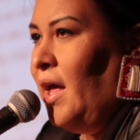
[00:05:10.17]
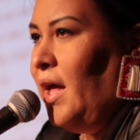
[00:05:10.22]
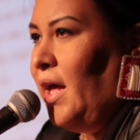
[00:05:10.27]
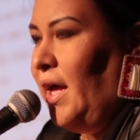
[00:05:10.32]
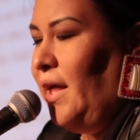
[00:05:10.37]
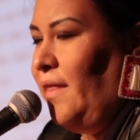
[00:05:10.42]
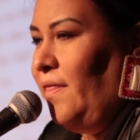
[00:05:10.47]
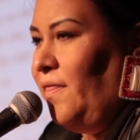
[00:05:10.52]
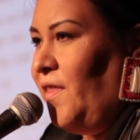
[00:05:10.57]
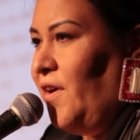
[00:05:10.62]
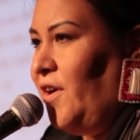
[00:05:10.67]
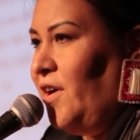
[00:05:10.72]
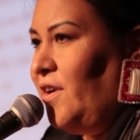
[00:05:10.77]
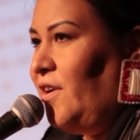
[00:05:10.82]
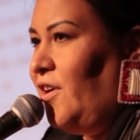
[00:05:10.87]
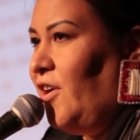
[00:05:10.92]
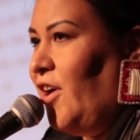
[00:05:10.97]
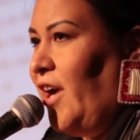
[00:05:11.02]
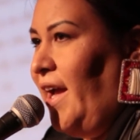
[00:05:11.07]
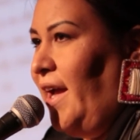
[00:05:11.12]
in
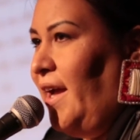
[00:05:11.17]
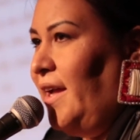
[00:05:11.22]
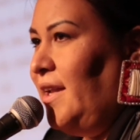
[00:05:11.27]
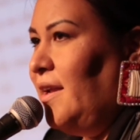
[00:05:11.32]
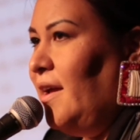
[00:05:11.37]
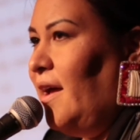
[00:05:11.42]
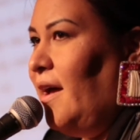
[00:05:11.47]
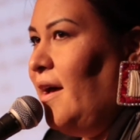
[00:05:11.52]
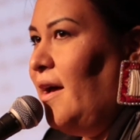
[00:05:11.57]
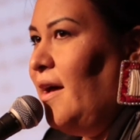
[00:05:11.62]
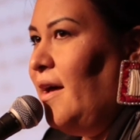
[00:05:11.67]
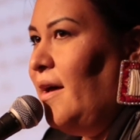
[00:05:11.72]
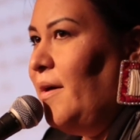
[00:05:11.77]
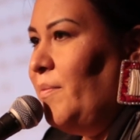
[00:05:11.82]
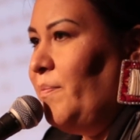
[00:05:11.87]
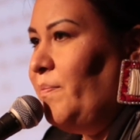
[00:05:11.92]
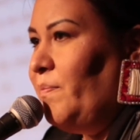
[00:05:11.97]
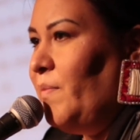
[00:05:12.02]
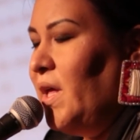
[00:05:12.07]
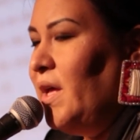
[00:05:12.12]
third grade,
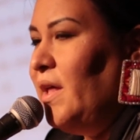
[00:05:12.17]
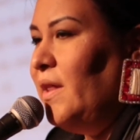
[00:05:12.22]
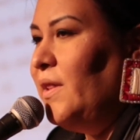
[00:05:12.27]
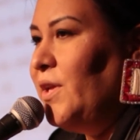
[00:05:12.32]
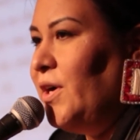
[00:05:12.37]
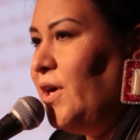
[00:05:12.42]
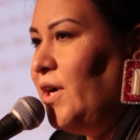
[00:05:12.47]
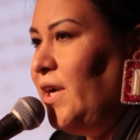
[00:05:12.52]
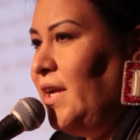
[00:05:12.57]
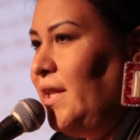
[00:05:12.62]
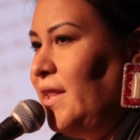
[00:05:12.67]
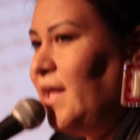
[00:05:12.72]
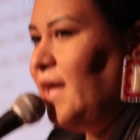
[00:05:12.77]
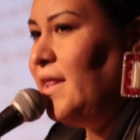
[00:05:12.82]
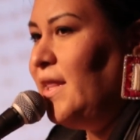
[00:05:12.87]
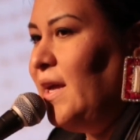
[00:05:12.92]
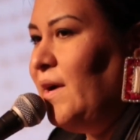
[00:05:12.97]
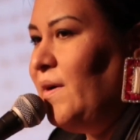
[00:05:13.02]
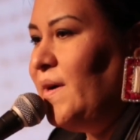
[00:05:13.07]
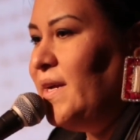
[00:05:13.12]
learning
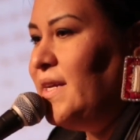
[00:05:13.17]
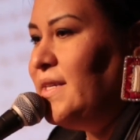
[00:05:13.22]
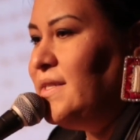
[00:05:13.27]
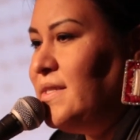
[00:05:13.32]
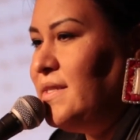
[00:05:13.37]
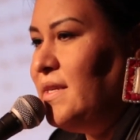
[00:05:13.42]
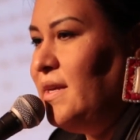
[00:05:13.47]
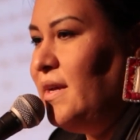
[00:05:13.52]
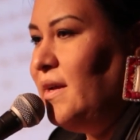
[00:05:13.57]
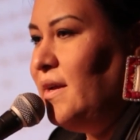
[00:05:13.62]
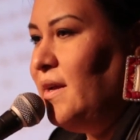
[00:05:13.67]
that there was,